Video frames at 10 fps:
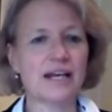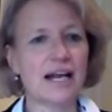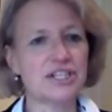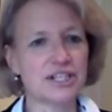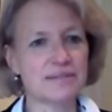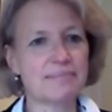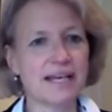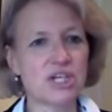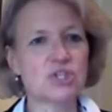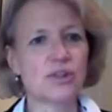And just
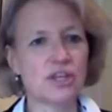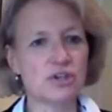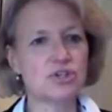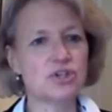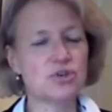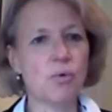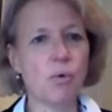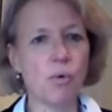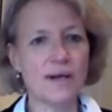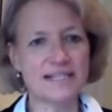make sure that you do
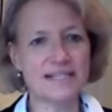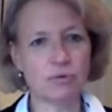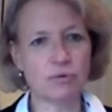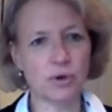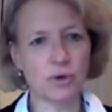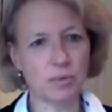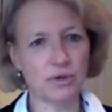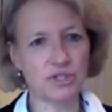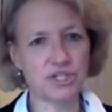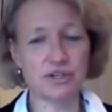always deliver what you
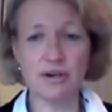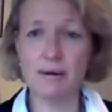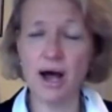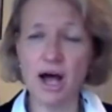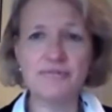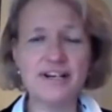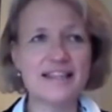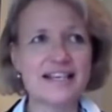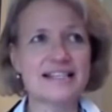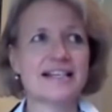want to do. Hopefully
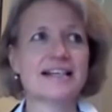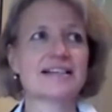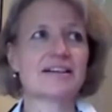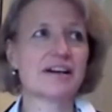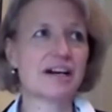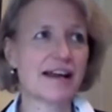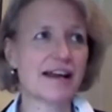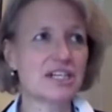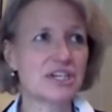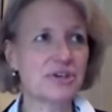these things are
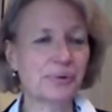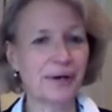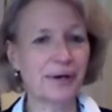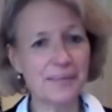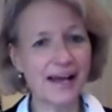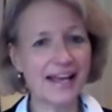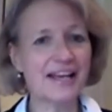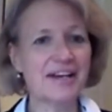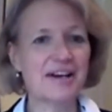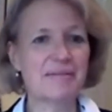ingrained in you all anyway,
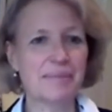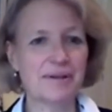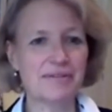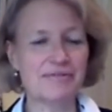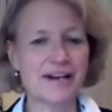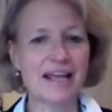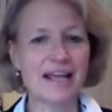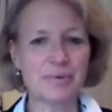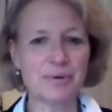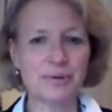but they're really
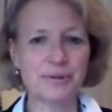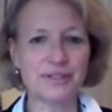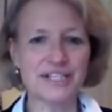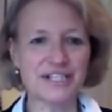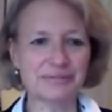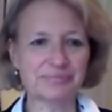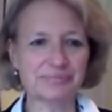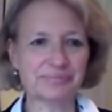important to do.